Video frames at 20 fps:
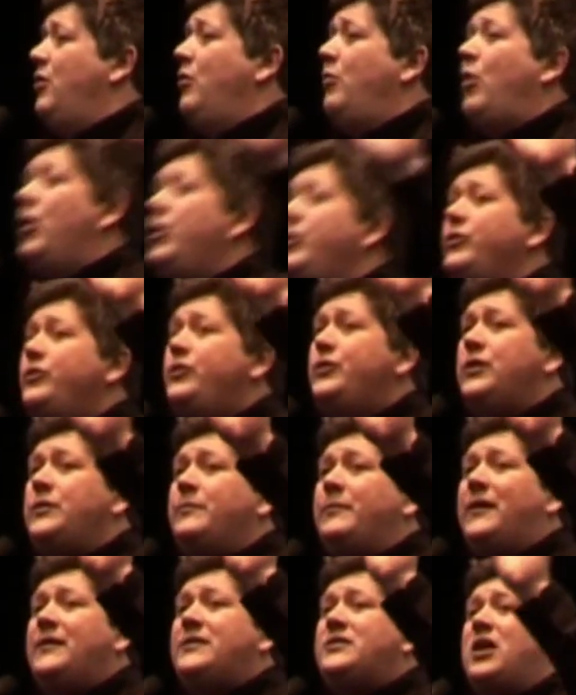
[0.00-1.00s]
What you're doing
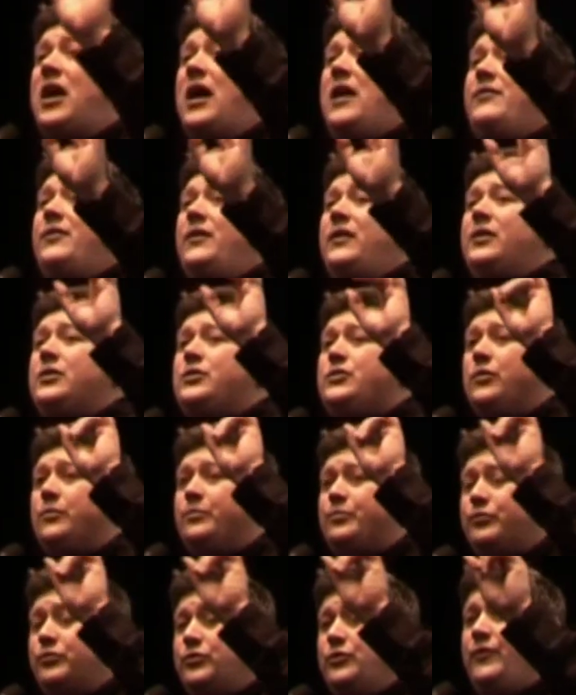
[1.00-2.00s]
by tithing is you're
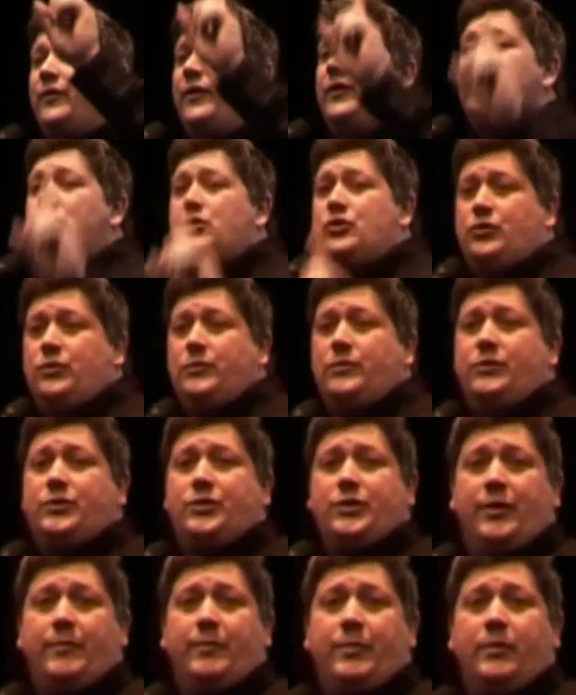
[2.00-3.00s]
proving
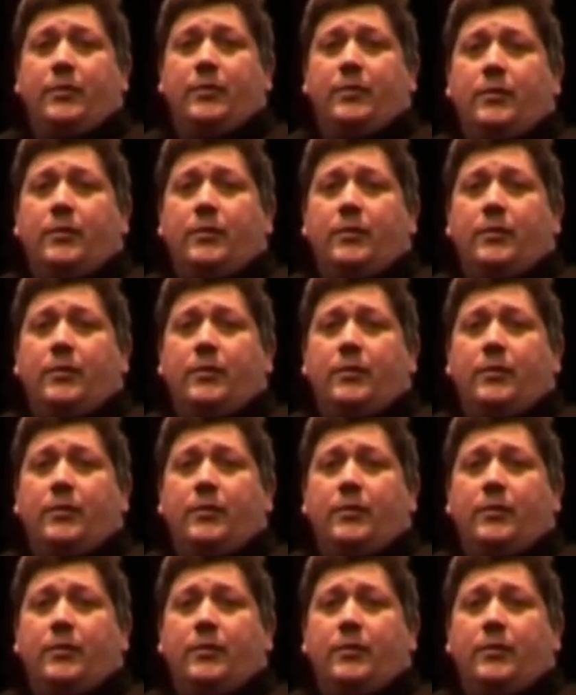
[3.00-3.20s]
stewardship.